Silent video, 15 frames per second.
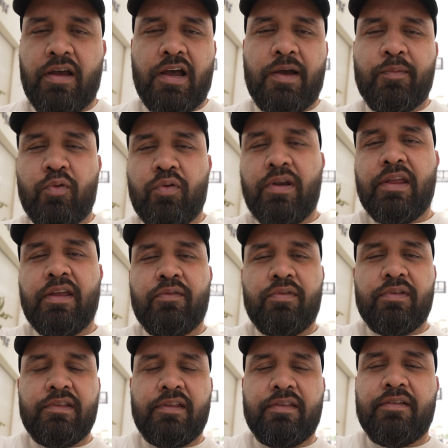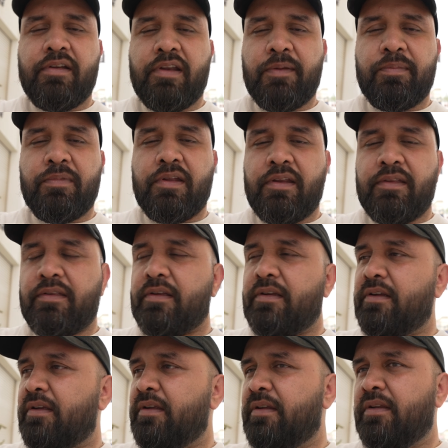I'm holding it with this grip. There is
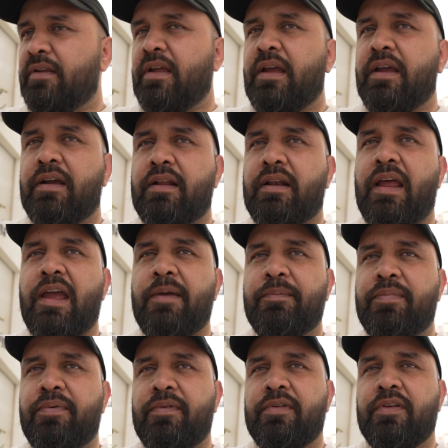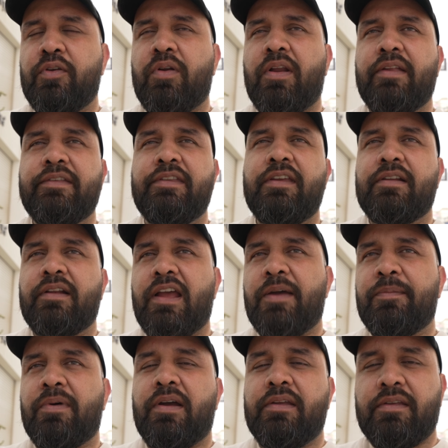a clamp, Ulanzi
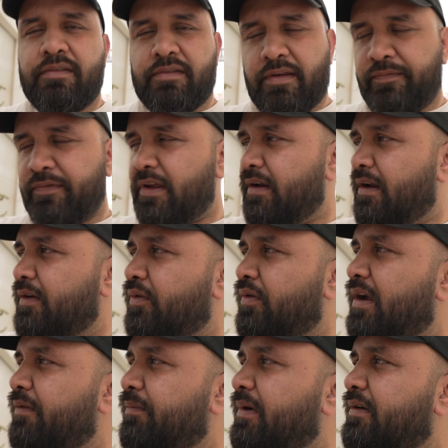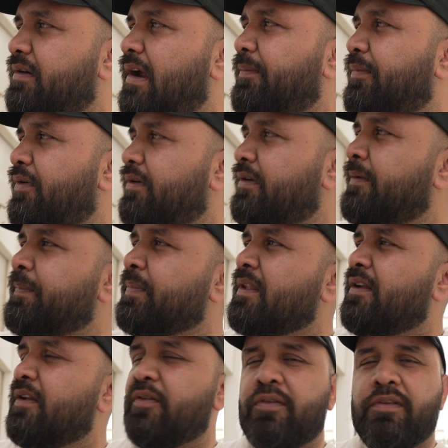clamp. I just have that. I don't have my tripod,
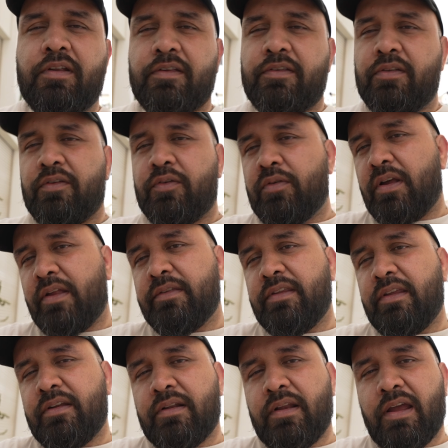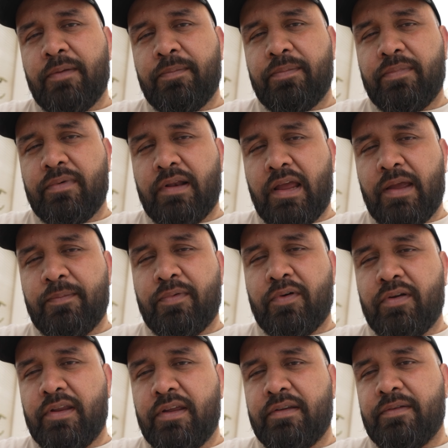so there's Ulanzi clamp
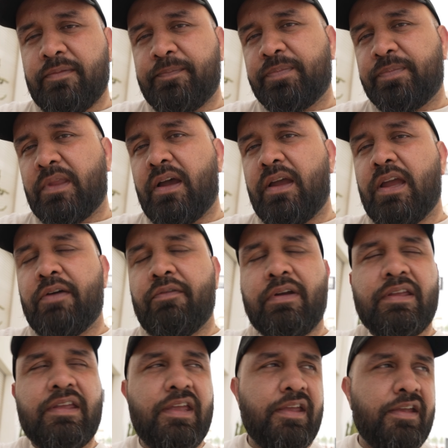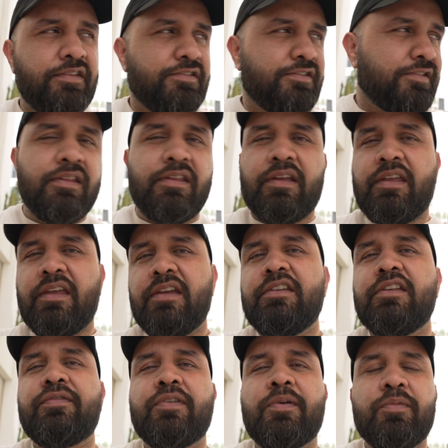on it. I have a cage. The cage
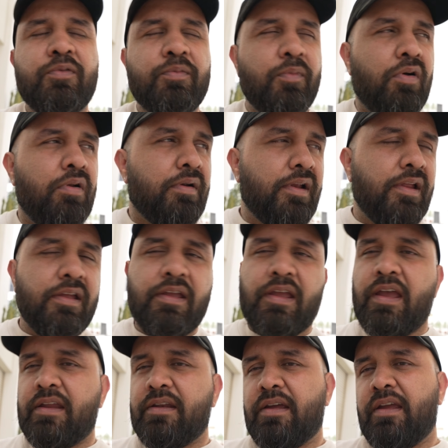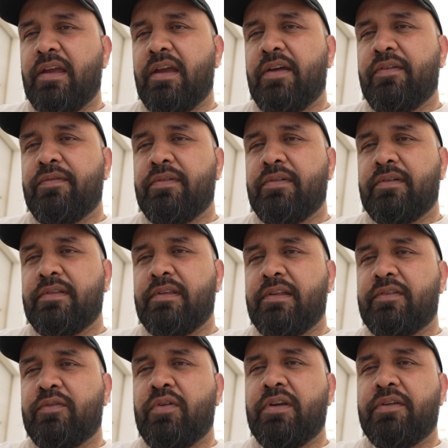is from Small Rig, and I have this
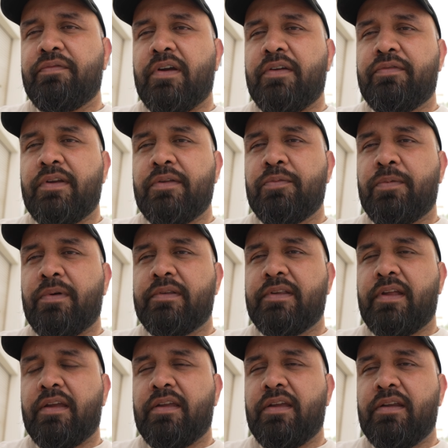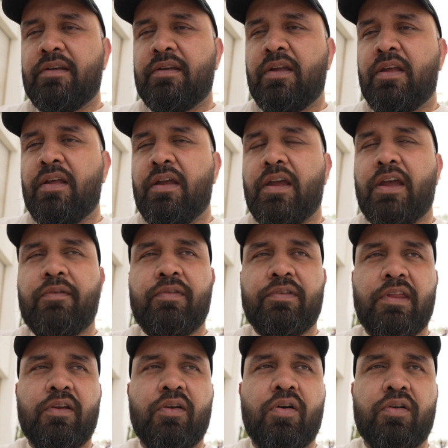25 frames per second.
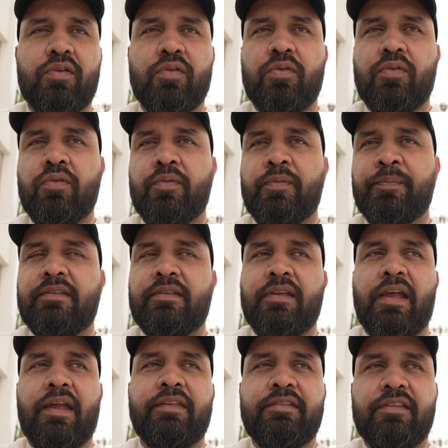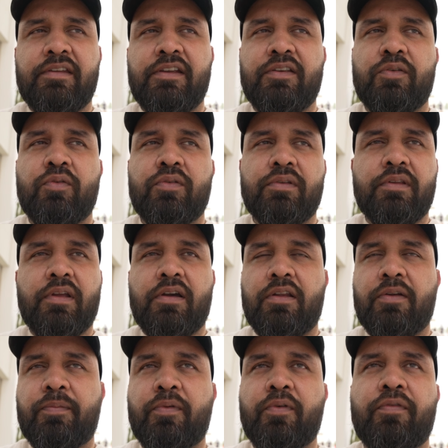Everything auto. S-series tone, the
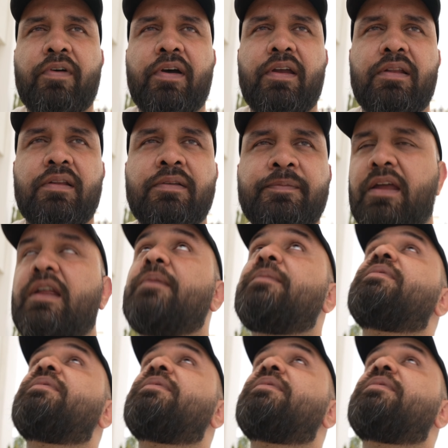color profile, and I'm